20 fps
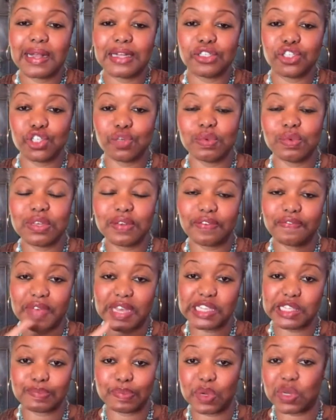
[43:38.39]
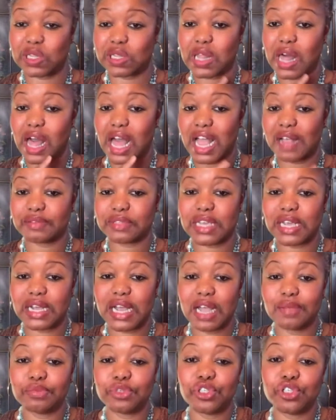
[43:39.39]
doing Facebook Lives like
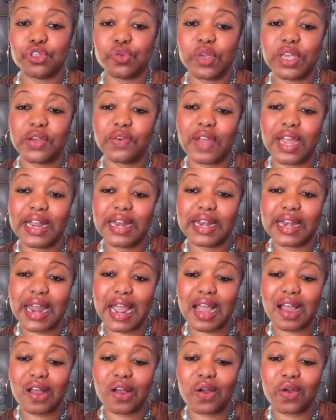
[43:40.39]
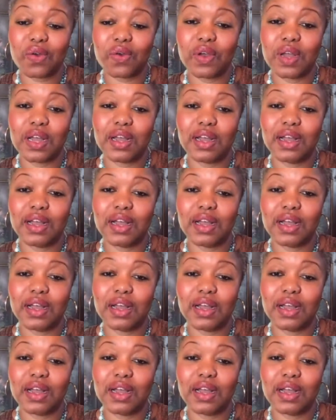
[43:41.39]
I'm doing right now?